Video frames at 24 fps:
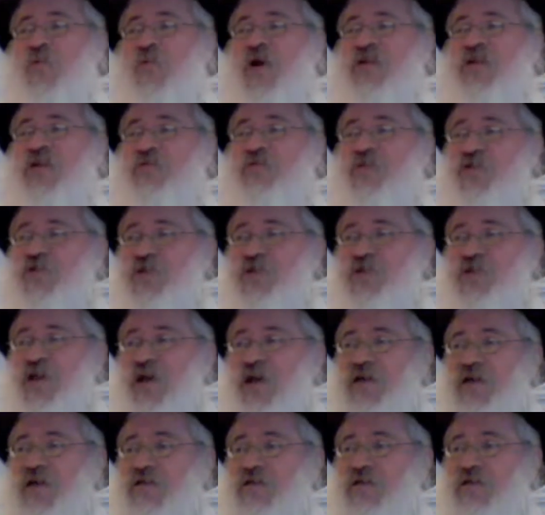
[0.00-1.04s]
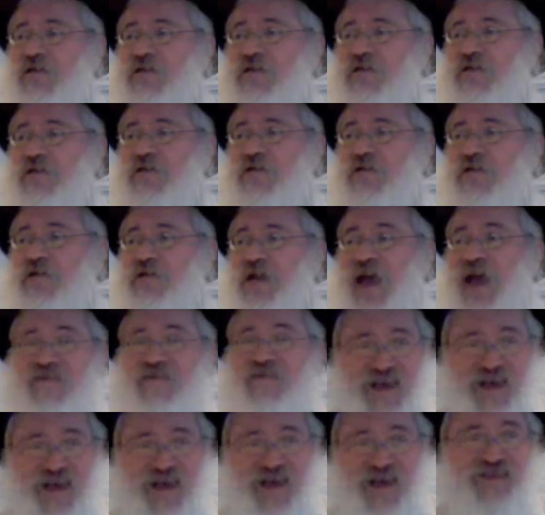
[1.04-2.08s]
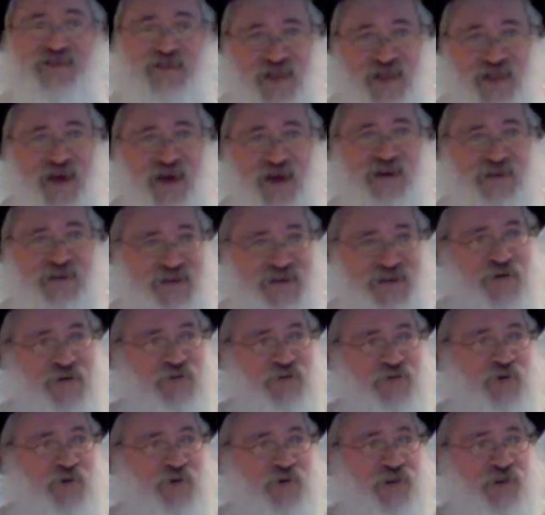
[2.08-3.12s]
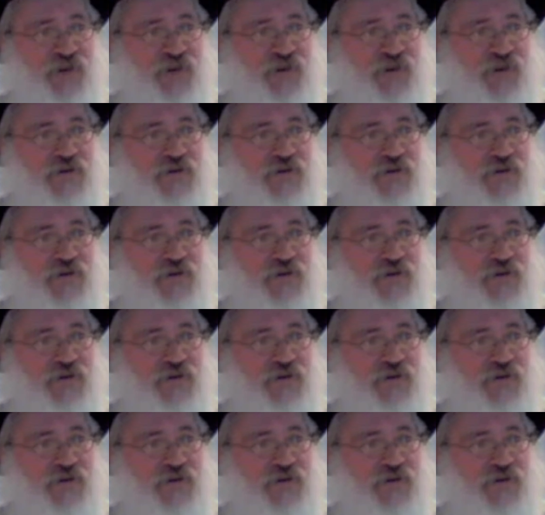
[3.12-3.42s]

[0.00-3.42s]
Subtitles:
want Mashiach. And that's not acceptable.